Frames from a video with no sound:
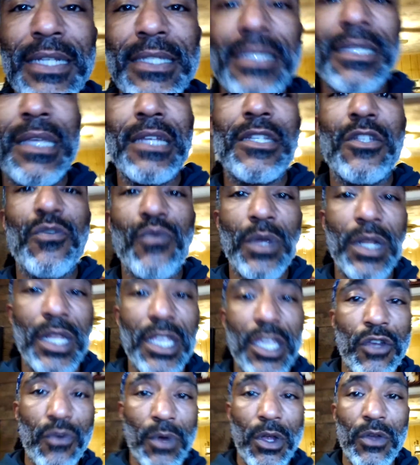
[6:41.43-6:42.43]
decide to
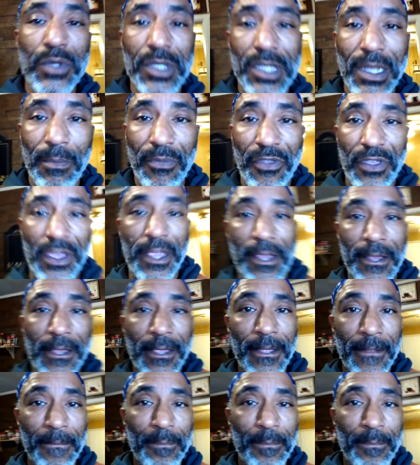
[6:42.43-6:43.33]
really grow something,